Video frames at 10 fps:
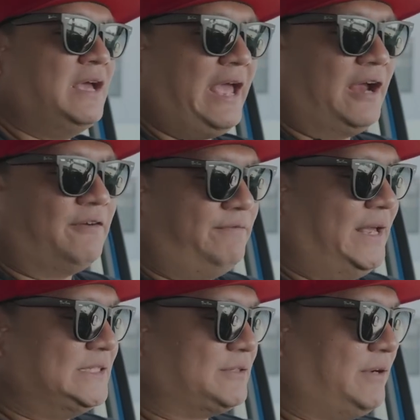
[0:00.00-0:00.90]
air
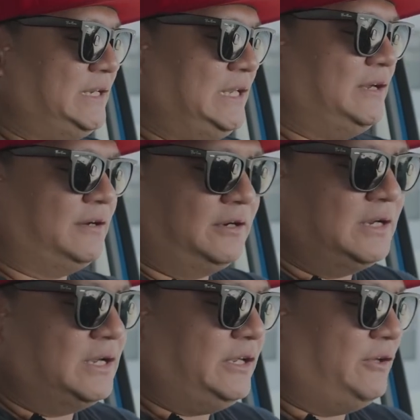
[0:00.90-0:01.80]
vents right here.
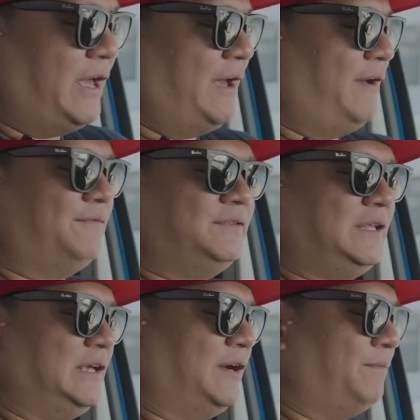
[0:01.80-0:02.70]
You have
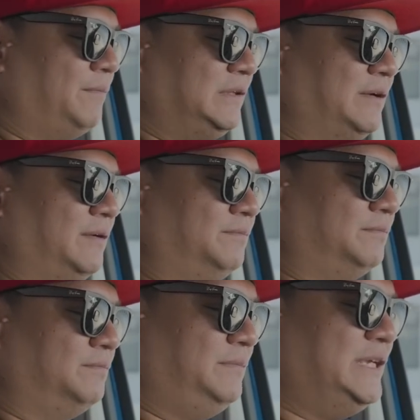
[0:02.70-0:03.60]
the
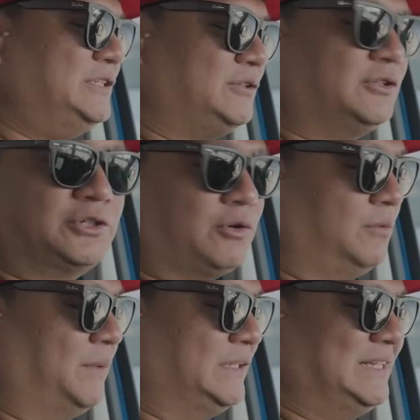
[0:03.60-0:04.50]
media
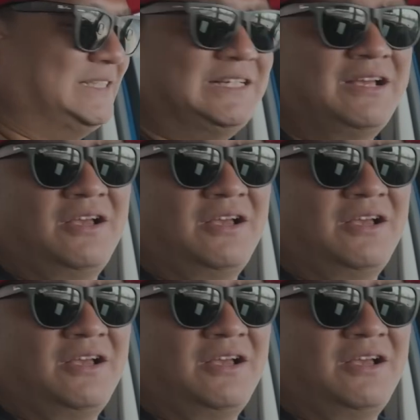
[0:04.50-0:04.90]
control buttons